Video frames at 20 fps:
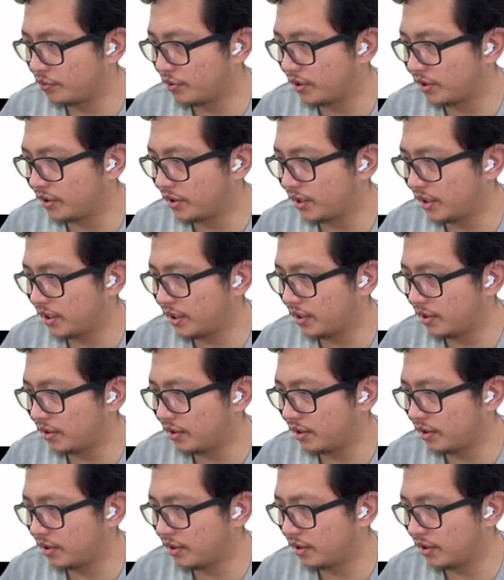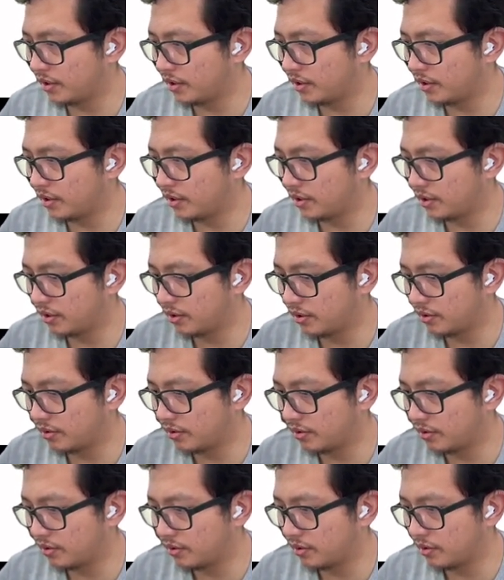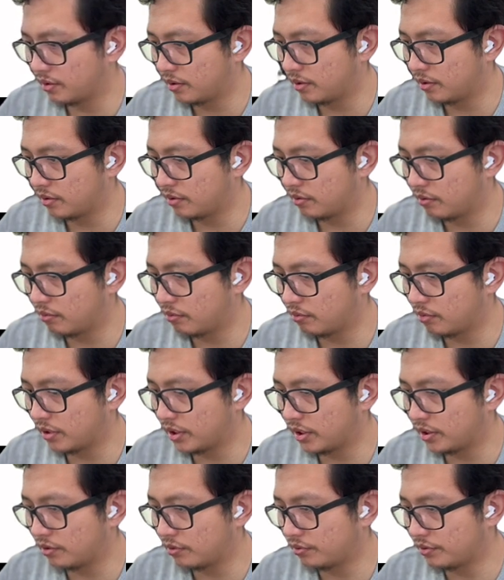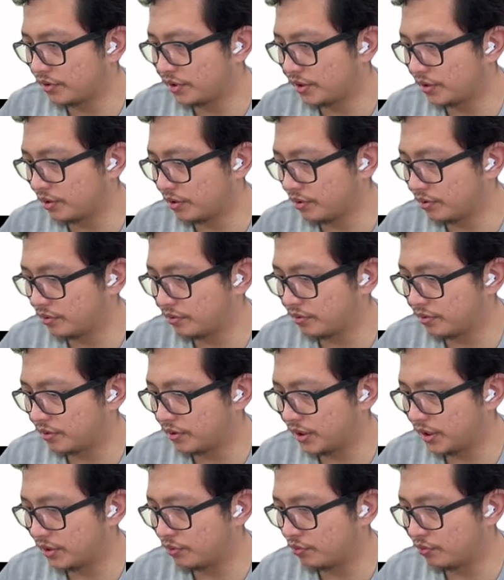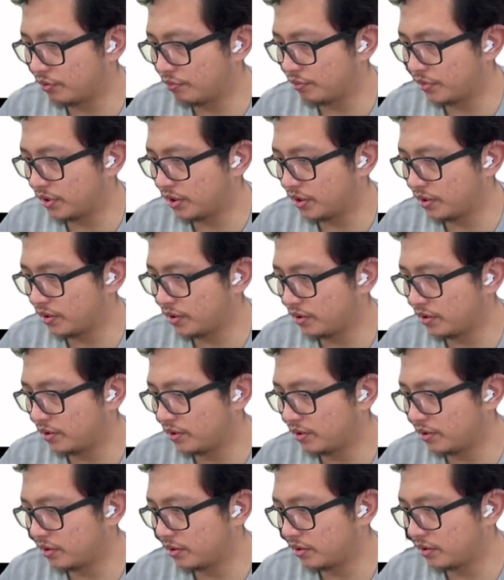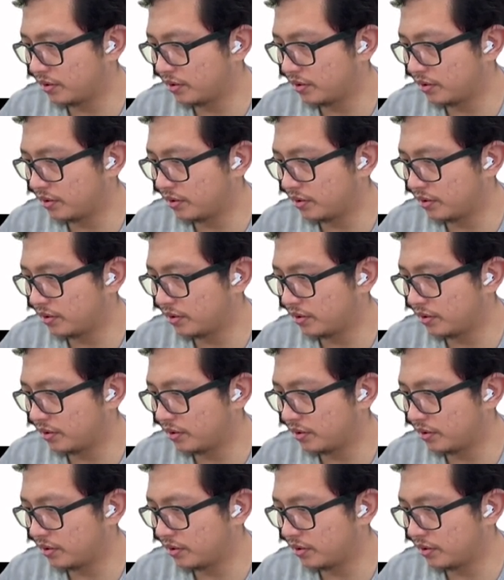if we take the y equals 0, this will be